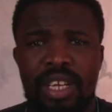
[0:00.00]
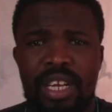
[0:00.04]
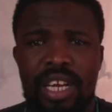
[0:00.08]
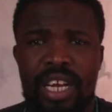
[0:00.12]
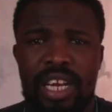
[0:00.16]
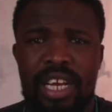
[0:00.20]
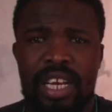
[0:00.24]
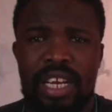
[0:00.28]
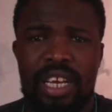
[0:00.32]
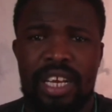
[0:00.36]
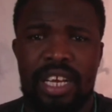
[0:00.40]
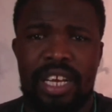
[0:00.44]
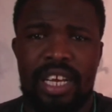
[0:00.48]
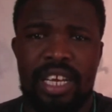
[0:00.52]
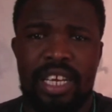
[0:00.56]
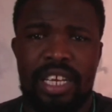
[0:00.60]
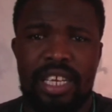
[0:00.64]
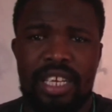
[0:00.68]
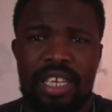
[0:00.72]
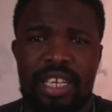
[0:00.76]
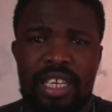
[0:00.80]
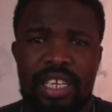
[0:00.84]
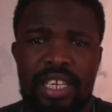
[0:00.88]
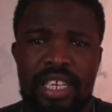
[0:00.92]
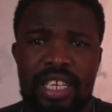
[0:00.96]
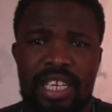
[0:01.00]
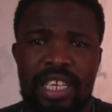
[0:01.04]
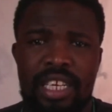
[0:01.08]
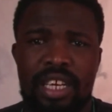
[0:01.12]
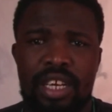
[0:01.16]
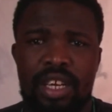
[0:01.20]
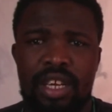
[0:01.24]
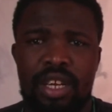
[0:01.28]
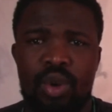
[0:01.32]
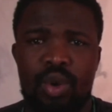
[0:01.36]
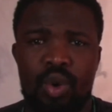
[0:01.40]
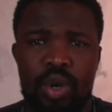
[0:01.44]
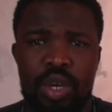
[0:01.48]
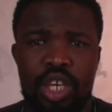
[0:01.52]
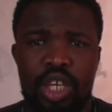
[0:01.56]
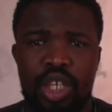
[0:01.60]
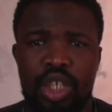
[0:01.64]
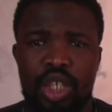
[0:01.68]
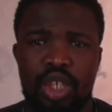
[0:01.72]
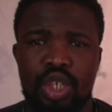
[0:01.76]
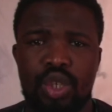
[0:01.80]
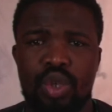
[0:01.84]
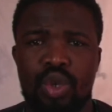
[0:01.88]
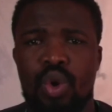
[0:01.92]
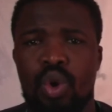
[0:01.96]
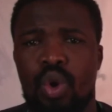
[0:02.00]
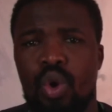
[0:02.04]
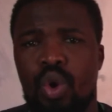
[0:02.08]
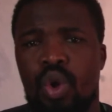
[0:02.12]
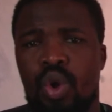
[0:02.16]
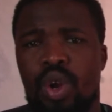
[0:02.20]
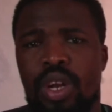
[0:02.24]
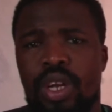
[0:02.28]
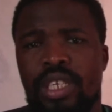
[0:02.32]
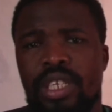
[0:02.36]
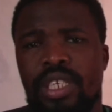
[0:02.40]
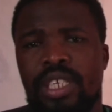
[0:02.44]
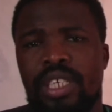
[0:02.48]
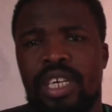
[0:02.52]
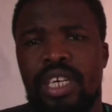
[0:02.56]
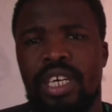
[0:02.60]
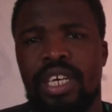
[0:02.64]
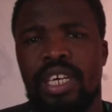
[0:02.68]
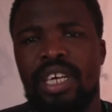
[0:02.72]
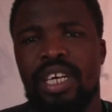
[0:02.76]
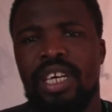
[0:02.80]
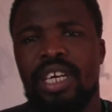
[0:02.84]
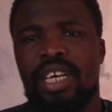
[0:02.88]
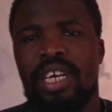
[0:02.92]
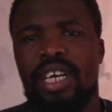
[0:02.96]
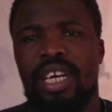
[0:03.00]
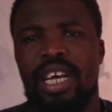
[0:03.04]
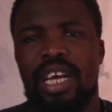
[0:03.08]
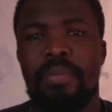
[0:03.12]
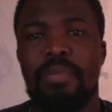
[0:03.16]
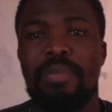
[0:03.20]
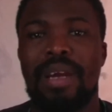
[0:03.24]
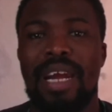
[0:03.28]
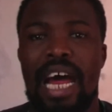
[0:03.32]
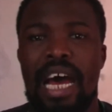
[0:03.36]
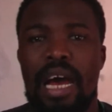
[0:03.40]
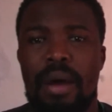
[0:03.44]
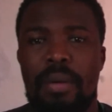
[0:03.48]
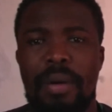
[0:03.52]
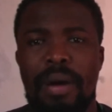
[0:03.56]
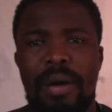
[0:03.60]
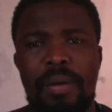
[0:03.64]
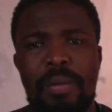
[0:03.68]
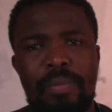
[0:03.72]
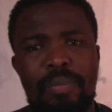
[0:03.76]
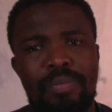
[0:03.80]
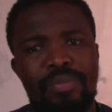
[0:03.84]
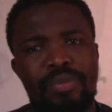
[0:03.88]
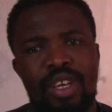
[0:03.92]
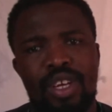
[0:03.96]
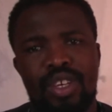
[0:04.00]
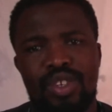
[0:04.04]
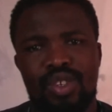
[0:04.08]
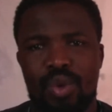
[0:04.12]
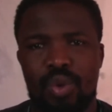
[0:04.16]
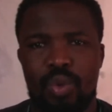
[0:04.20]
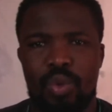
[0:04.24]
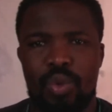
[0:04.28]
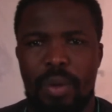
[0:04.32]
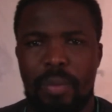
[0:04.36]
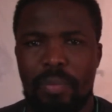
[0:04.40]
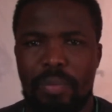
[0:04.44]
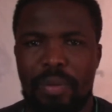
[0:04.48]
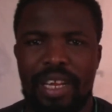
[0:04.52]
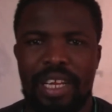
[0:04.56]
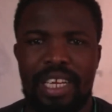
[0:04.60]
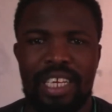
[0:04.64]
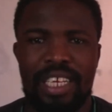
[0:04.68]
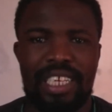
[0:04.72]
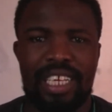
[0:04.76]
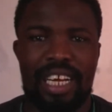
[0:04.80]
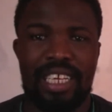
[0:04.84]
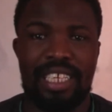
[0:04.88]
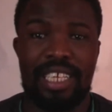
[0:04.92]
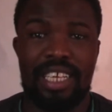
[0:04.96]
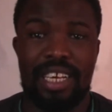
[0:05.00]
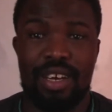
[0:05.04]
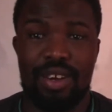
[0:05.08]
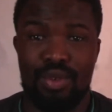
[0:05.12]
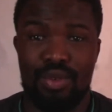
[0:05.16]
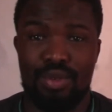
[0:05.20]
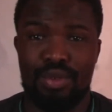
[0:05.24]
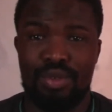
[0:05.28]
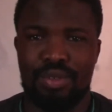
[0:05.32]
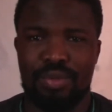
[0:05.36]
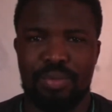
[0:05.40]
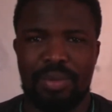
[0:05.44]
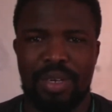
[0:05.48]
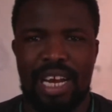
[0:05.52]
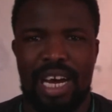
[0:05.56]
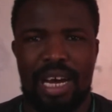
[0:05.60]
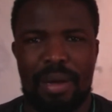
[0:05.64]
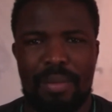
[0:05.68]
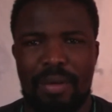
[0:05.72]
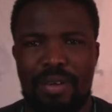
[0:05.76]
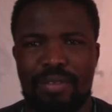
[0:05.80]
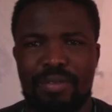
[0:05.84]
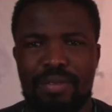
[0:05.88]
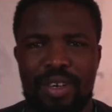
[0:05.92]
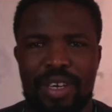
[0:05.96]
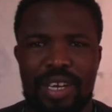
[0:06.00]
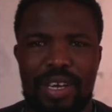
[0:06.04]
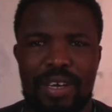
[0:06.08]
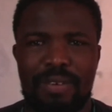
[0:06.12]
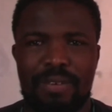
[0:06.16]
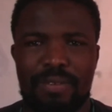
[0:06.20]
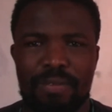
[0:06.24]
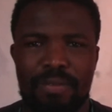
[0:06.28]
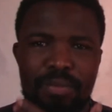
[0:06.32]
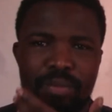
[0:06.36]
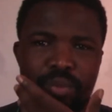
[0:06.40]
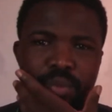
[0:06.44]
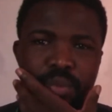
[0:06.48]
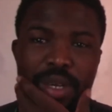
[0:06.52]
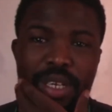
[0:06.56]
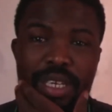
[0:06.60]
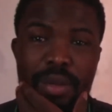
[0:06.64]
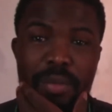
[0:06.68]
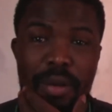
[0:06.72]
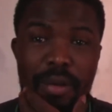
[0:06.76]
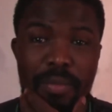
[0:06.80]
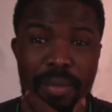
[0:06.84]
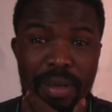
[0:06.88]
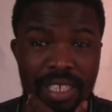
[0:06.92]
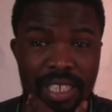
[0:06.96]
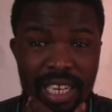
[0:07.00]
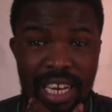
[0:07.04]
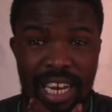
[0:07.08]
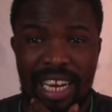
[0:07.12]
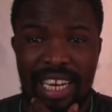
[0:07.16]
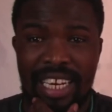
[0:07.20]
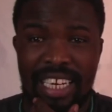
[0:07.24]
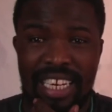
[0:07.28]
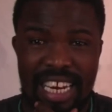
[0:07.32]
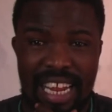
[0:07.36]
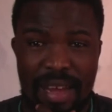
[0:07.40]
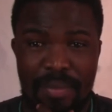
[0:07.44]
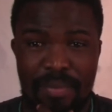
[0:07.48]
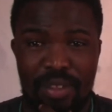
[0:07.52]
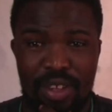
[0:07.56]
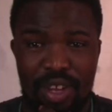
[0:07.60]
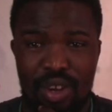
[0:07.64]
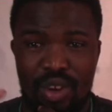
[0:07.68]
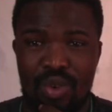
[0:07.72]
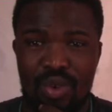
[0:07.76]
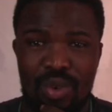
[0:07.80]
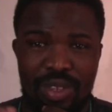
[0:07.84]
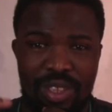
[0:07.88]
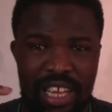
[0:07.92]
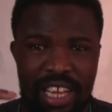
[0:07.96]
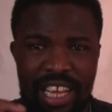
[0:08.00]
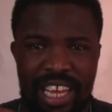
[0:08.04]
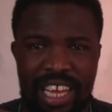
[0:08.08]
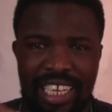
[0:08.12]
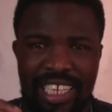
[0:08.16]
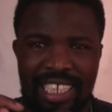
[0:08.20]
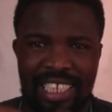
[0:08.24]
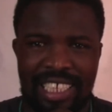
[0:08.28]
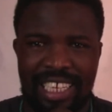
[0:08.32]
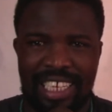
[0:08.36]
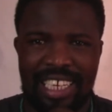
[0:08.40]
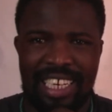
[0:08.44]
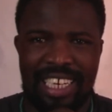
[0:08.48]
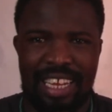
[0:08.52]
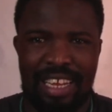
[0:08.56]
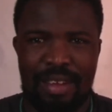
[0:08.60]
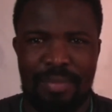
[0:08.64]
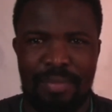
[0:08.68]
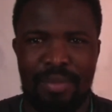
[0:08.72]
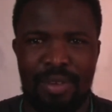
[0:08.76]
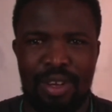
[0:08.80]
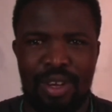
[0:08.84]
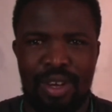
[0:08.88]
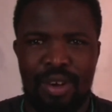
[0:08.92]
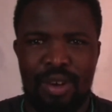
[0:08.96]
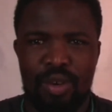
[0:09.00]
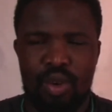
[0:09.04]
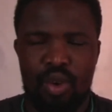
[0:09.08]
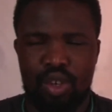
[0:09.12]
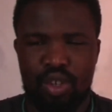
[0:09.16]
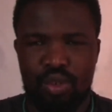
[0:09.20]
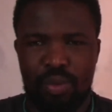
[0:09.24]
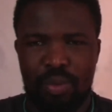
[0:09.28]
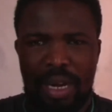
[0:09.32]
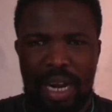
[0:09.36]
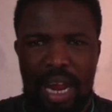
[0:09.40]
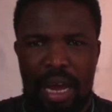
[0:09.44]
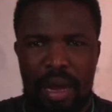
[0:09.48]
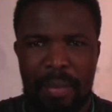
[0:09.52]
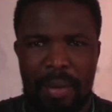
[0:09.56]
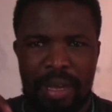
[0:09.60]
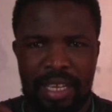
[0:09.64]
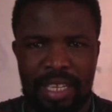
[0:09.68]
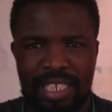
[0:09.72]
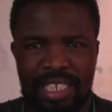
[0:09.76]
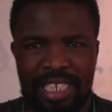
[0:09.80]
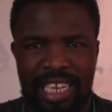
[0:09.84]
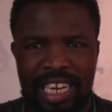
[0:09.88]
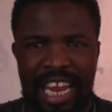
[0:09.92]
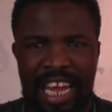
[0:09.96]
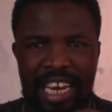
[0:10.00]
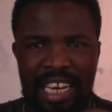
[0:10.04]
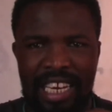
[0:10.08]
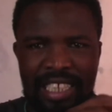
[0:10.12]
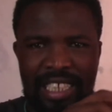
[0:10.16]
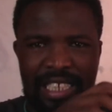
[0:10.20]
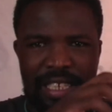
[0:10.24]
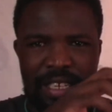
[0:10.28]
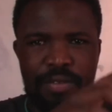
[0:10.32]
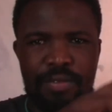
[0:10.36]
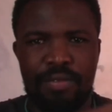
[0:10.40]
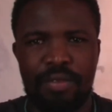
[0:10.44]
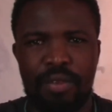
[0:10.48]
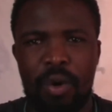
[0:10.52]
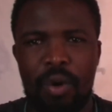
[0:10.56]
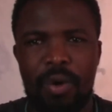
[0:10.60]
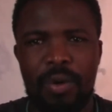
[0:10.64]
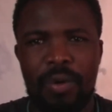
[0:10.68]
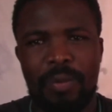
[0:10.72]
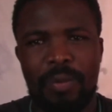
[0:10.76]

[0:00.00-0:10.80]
in a location called Mngaba. So we were playing, I think I'll use Mngaba for now. But abantu baselalini they know the exact name, because Mngaba is Zilale 4.